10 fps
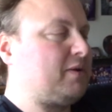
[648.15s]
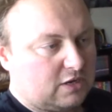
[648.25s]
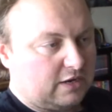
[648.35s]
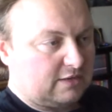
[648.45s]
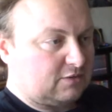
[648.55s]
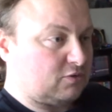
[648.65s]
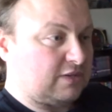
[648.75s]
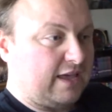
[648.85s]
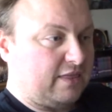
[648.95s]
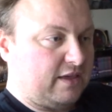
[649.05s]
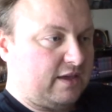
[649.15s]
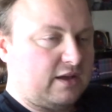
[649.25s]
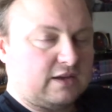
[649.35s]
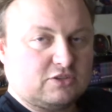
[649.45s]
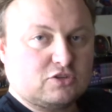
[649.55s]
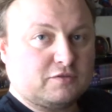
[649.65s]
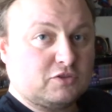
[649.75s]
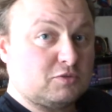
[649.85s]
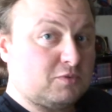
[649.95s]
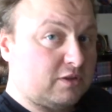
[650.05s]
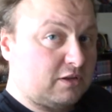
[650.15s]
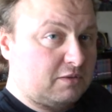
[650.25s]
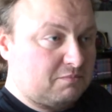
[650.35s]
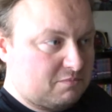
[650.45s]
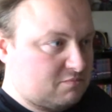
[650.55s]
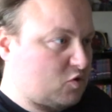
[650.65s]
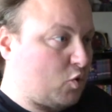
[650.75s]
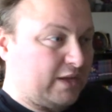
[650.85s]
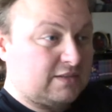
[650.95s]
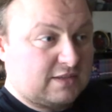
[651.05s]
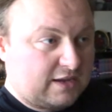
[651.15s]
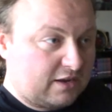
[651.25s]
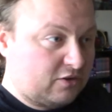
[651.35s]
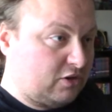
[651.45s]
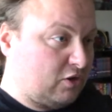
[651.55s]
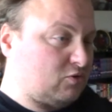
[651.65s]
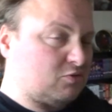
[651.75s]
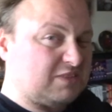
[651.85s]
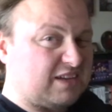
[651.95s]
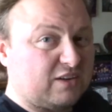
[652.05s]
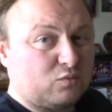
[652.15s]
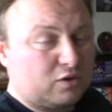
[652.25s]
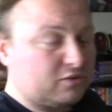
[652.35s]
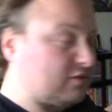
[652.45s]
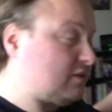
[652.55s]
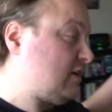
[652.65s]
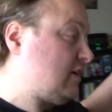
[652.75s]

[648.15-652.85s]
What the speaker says: And as I was getting there, I discovered some other quests that I could do, some side ones,